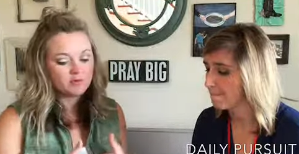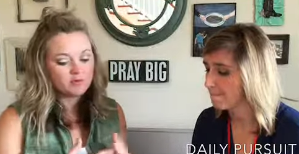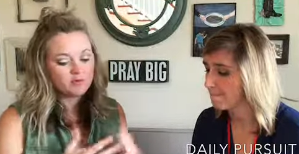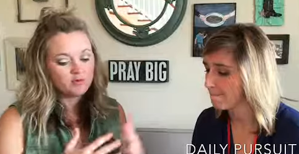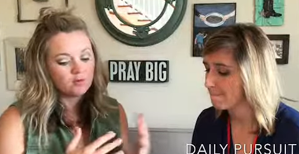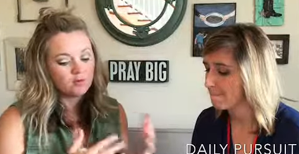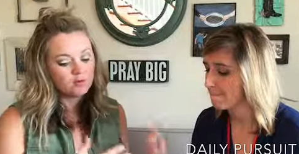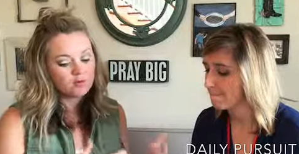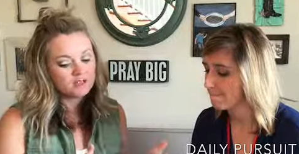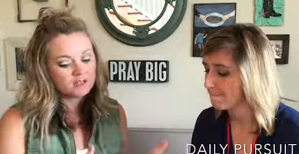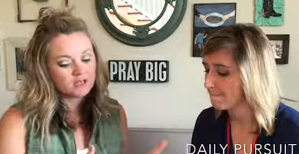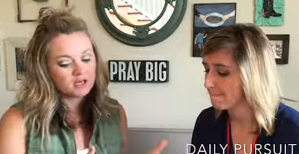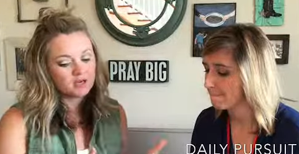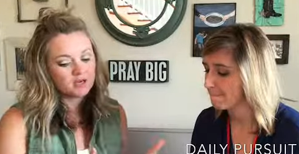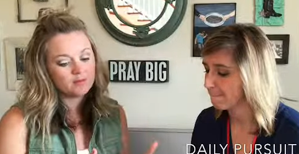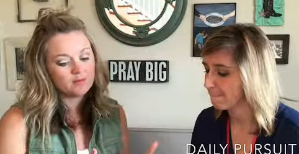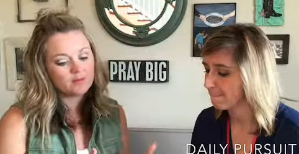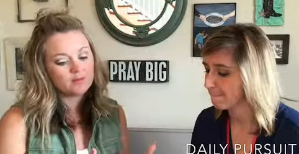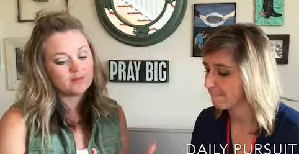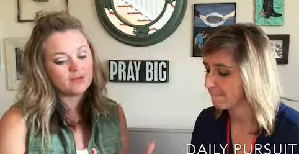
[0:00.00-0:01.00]
Speaker 1: Before we
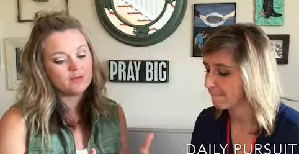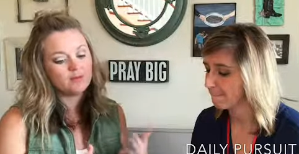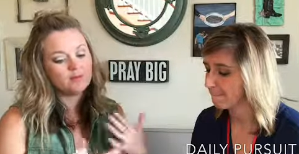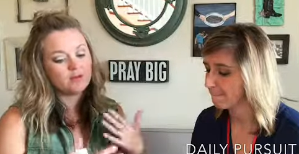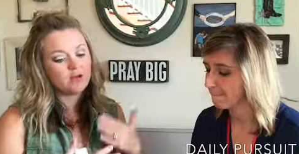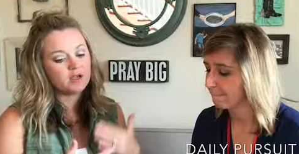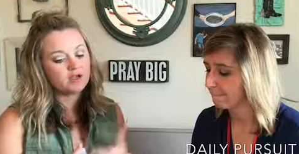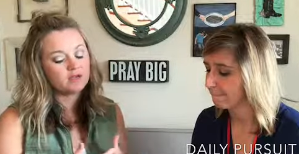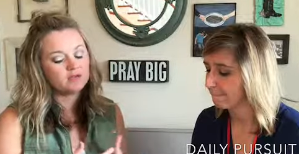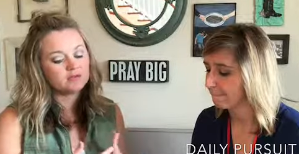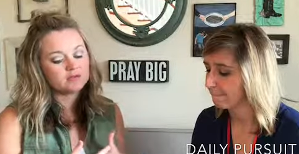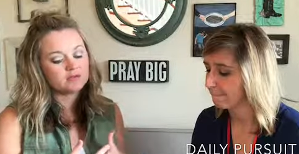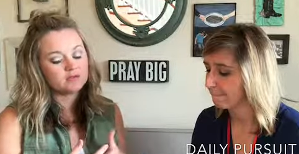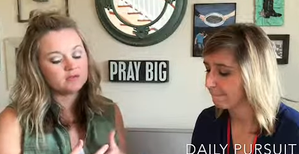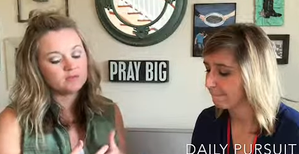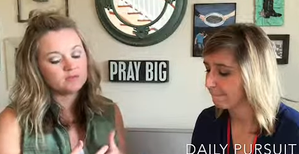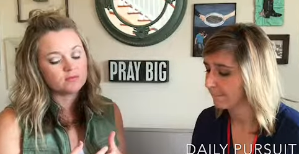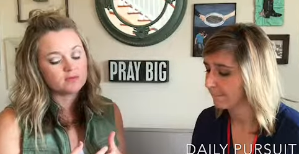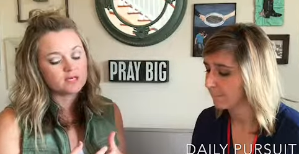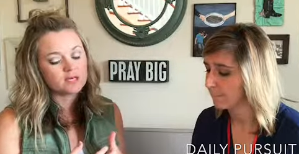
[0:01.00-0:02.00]
talk about that, I want you
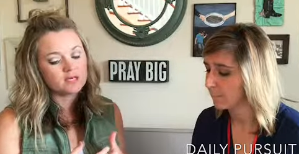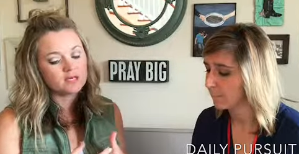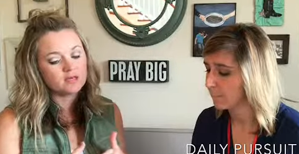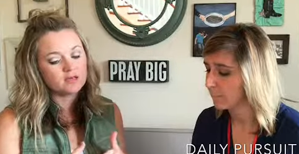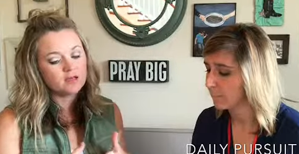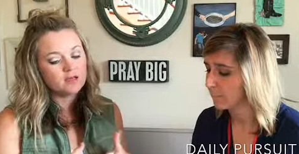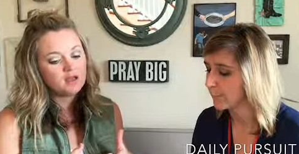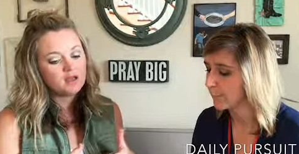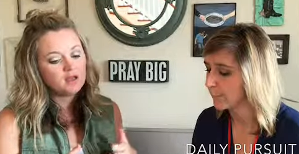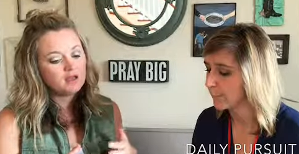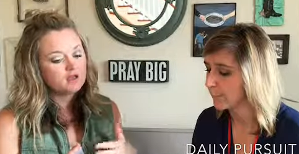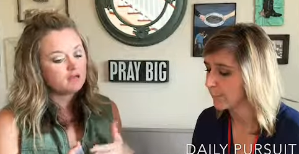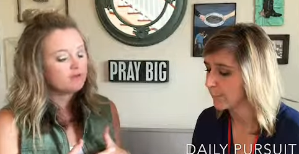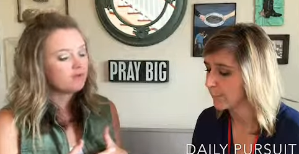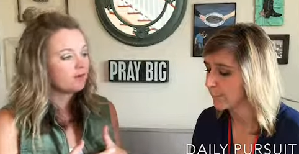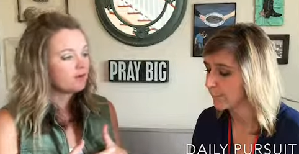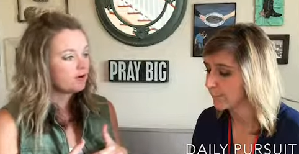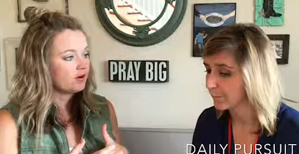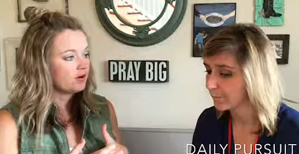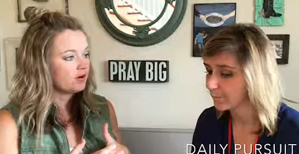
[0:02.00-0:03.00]
to read the
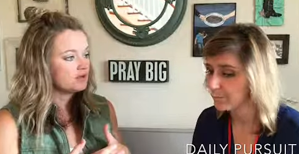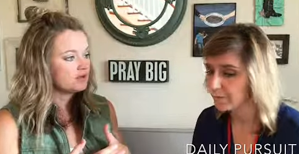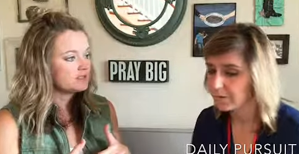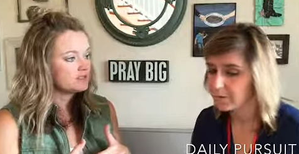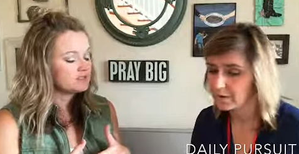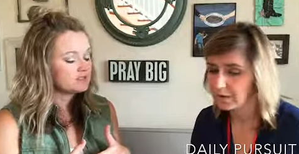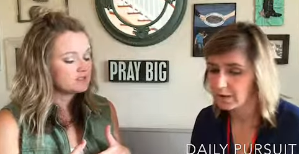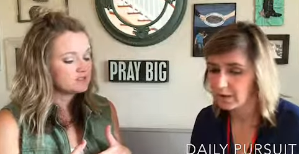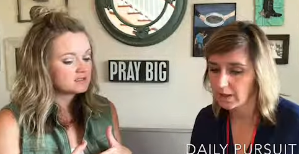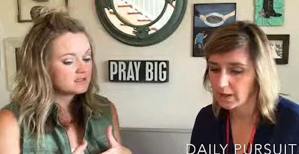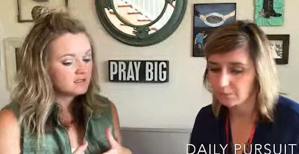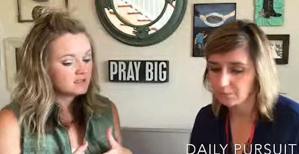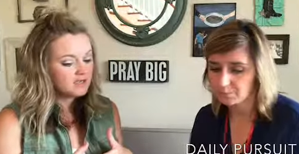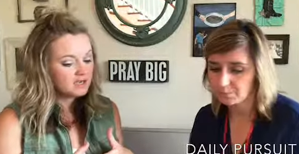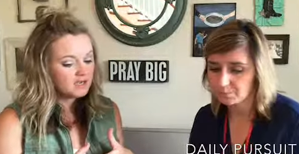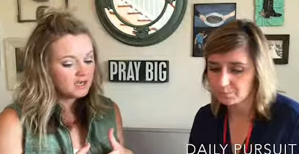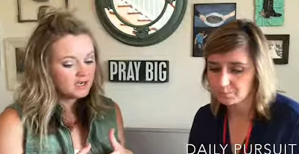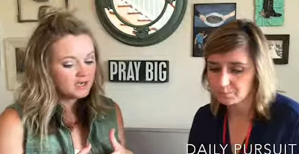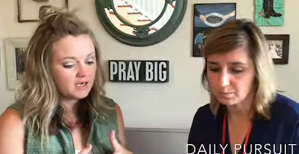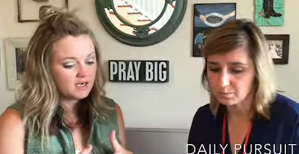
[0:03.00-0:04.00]
verse yeah.
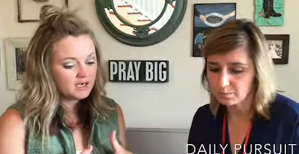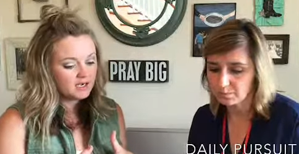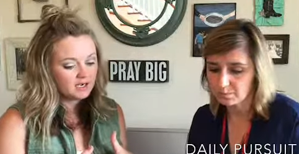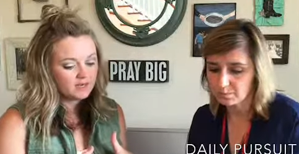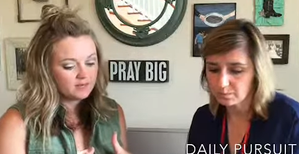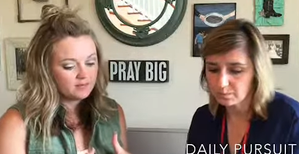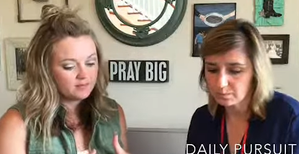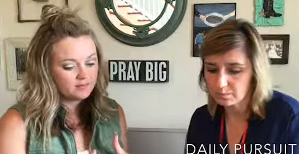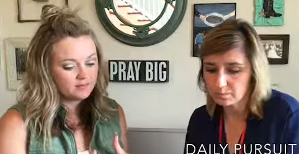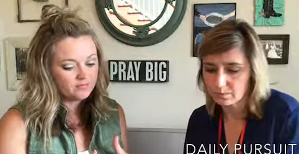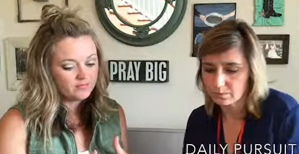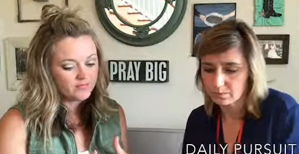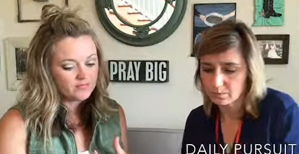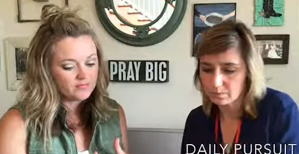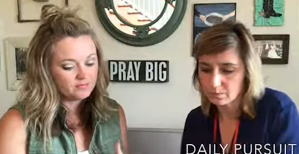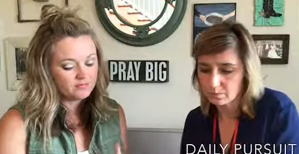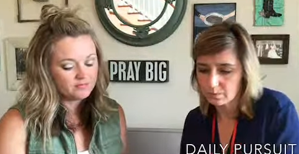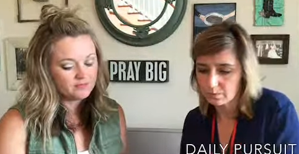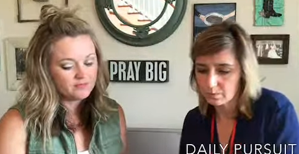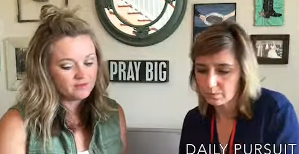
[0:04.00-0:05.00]
um,
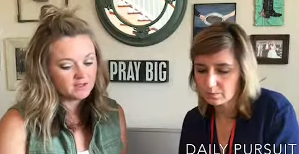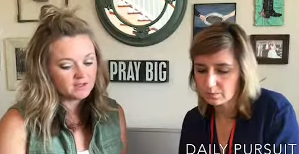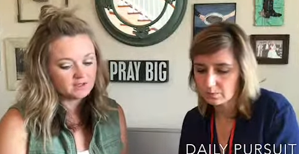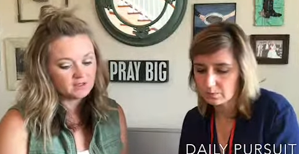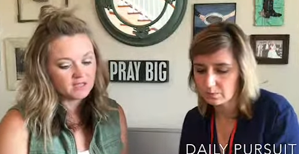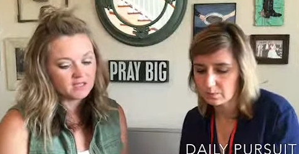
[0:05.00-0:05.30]
that you feel